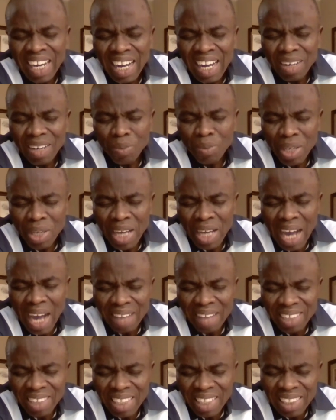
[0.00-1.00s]
And we
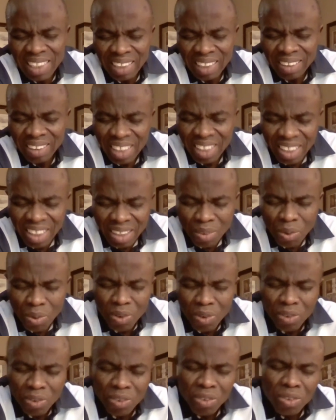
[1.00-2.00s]
ask that he
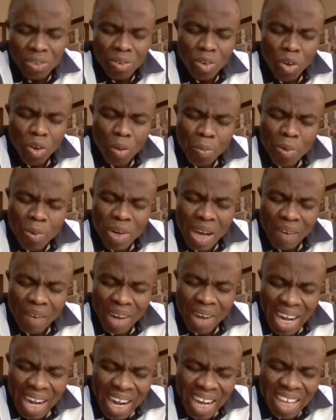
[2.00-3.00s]
will open
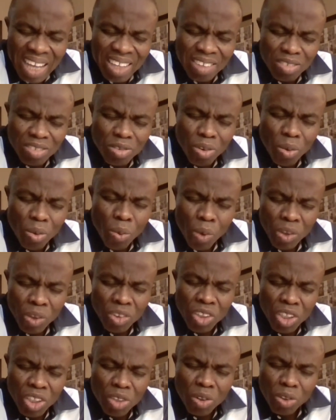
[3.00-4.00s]
our eyes to what
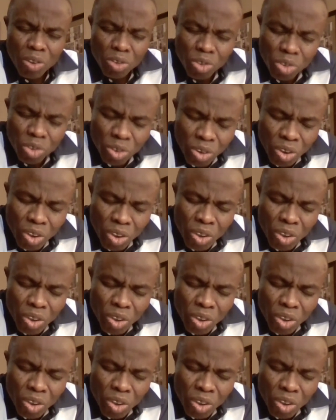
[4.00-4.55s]
he wrote